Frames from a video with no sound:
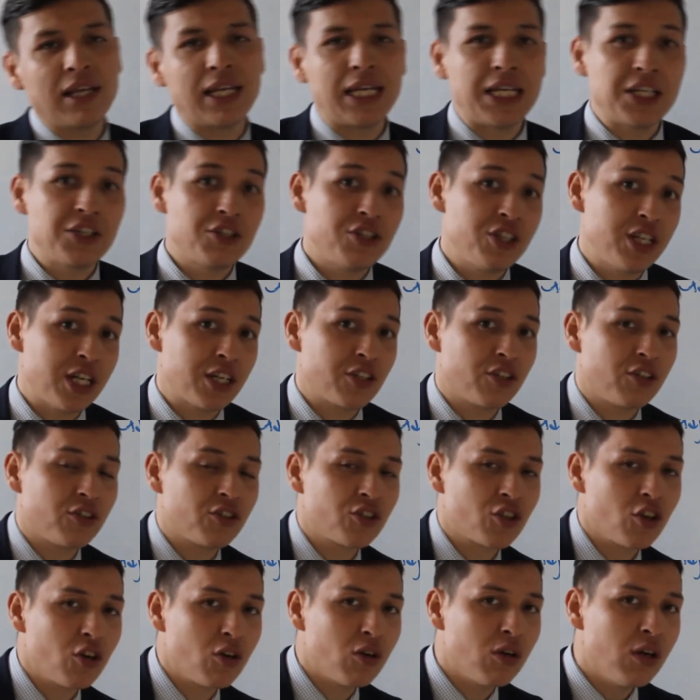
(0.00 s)
an interjection.
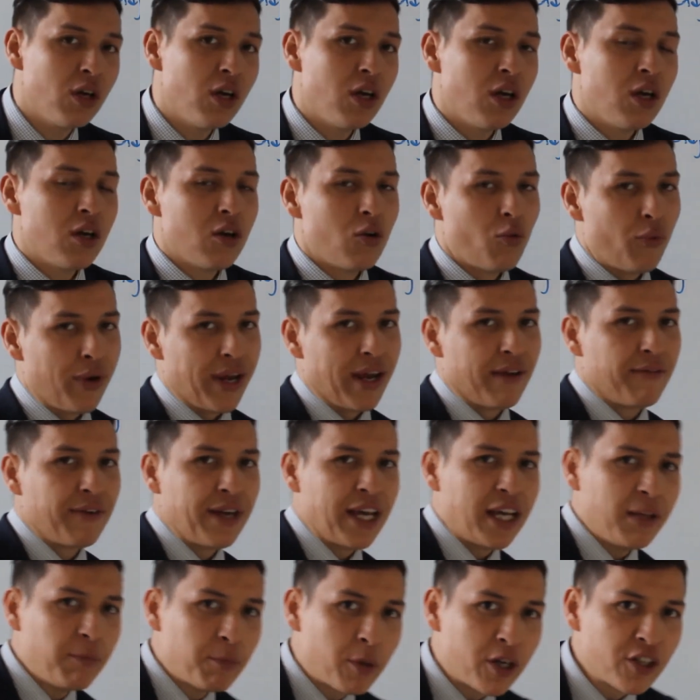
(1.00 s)
So we have
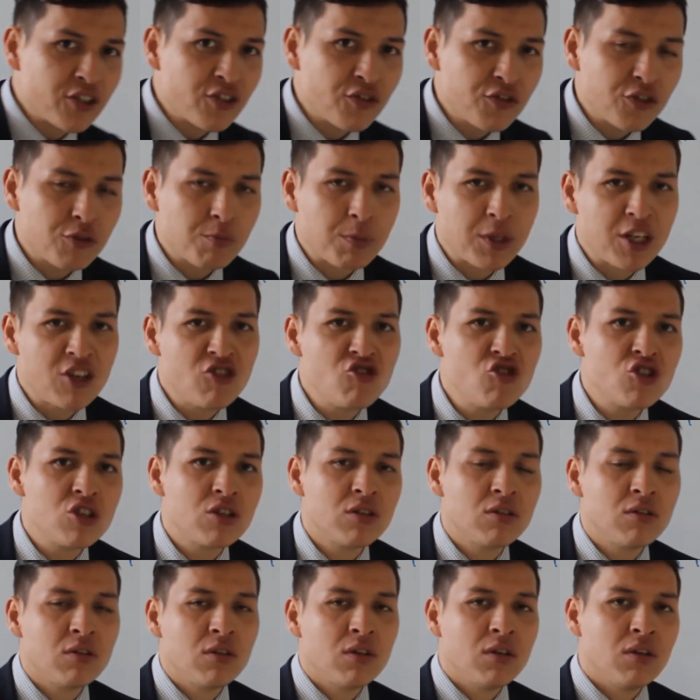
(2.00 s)
eight parts of speech.